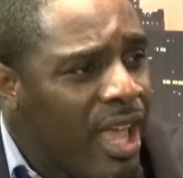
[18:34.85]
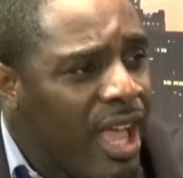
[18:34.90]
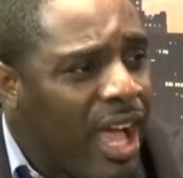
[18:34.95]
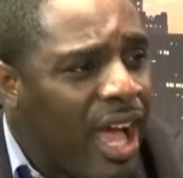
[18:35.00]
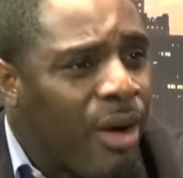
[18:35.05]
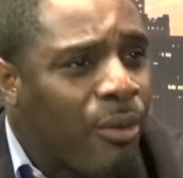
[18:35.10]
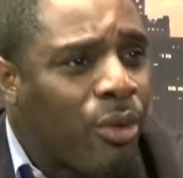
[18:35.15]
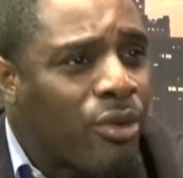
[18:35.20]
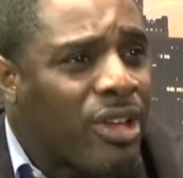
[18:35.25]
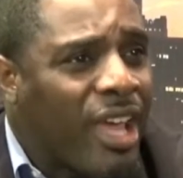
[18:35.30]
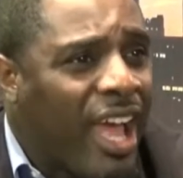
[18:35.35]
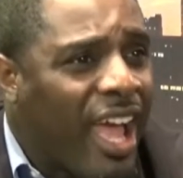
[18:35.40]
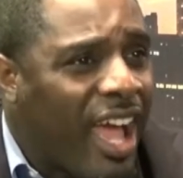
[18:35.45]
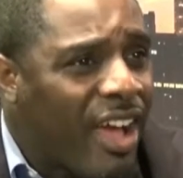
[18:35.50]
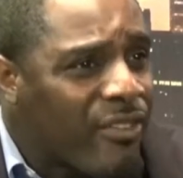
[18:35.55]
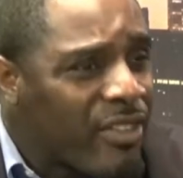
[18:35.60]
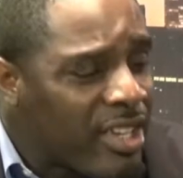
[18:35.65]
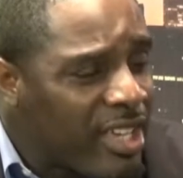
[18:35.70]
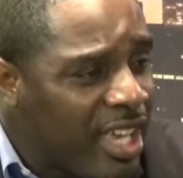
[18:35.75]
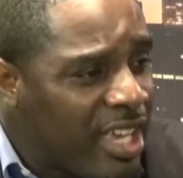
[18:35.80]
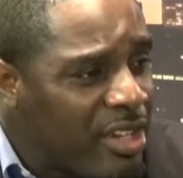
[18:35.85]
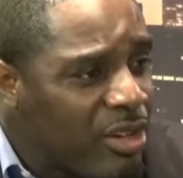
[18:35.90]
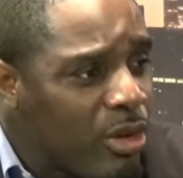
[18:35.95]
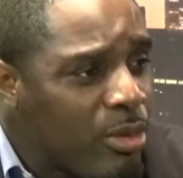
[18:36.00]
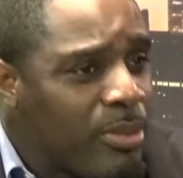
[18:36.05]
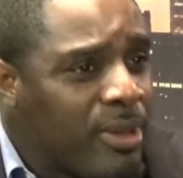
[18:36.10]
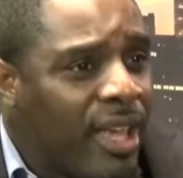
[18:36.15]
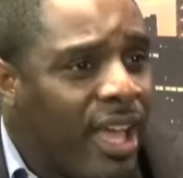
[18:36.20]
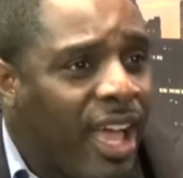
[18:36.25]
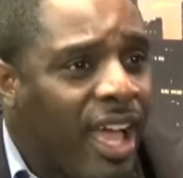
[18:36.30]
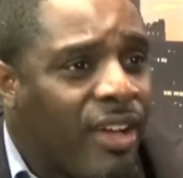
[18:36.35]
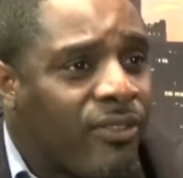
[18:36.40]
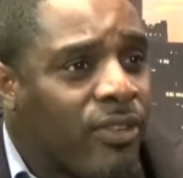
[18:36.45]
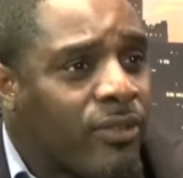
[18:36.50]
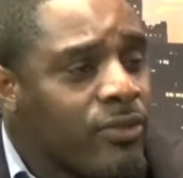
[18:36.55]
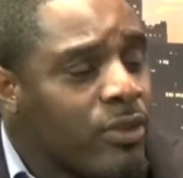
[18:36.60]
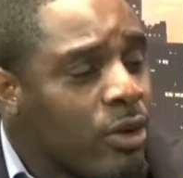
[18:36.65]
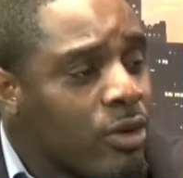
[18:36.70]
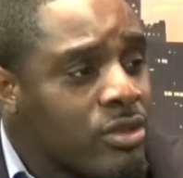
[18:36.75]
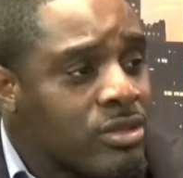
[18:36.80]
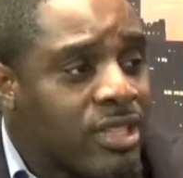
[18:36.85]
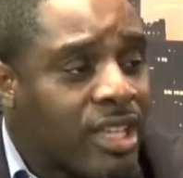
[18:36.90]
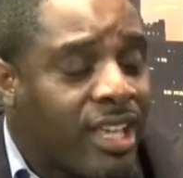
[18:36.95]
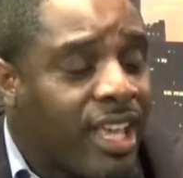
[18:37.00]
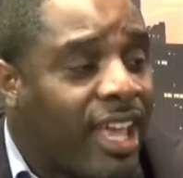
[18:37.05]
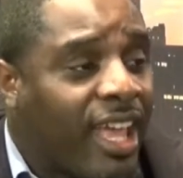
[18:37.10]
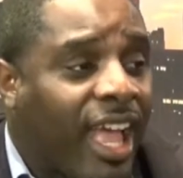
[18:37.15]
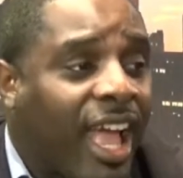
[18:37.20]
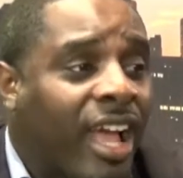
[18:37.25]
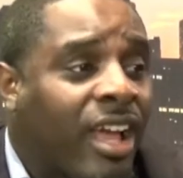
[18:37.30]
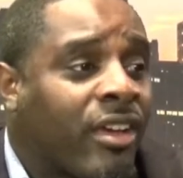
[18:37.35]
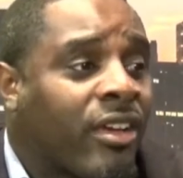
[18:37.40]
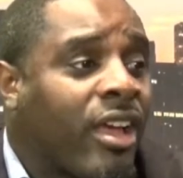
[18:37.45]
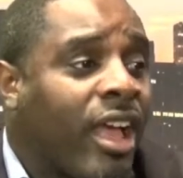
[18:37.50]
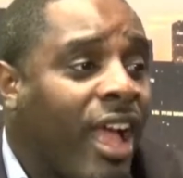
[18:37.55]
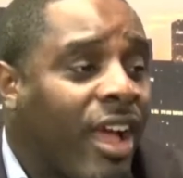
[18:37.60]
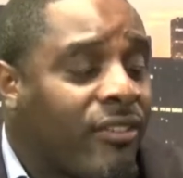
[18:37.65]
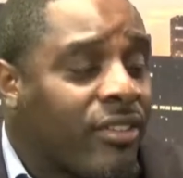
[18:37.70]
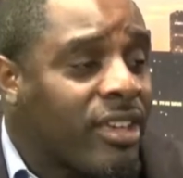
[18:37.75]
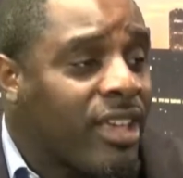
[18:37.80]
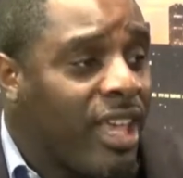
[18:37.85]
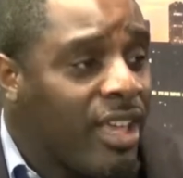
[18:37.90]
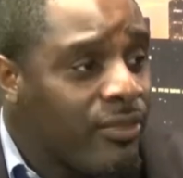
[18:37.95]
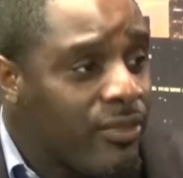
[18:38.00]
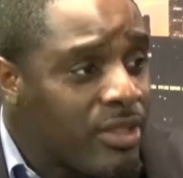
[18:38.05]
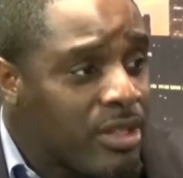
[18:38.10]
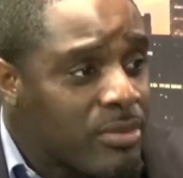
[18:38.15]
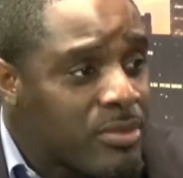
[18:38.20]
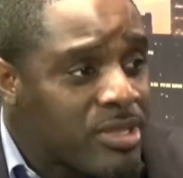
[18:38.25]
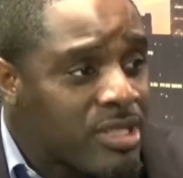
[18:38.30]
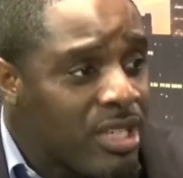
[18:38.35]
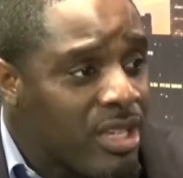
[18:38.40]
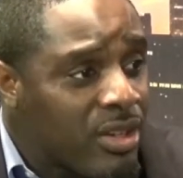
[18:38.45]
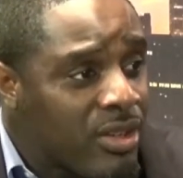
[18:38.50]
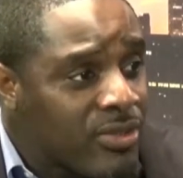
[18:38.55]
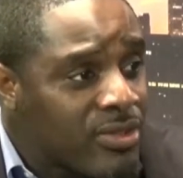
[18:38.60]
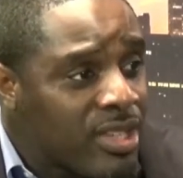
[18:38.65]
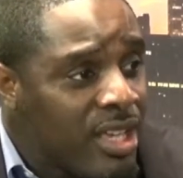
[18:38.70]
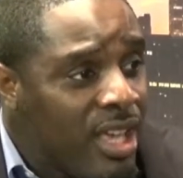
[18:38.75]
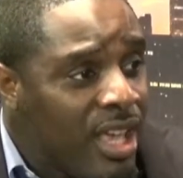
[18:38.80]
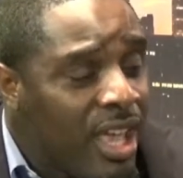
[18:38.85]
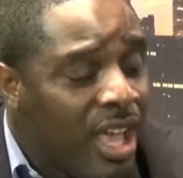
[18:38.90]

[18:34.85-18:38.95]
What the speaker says: I want to advocate on behalf of those that can't advocate for themselves.